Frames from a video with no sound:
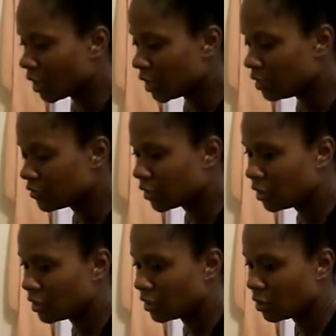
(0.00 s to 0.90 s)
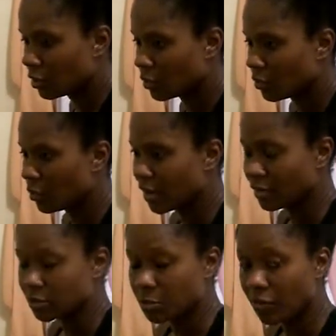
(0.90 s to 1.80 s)
Even when
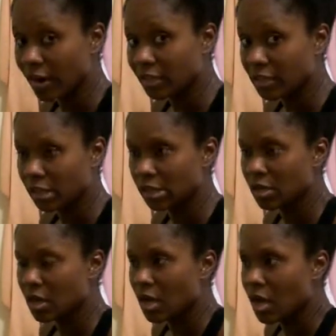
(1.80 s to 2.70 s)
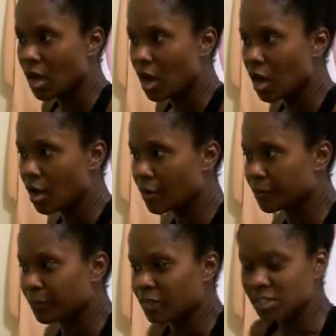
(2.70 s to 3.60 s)
I was pregnant,
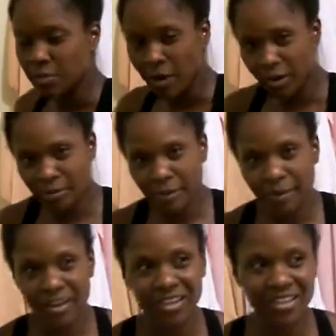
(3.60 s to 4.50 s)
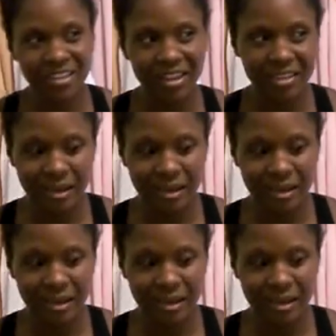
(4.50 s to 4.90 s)
this part of my body didn't get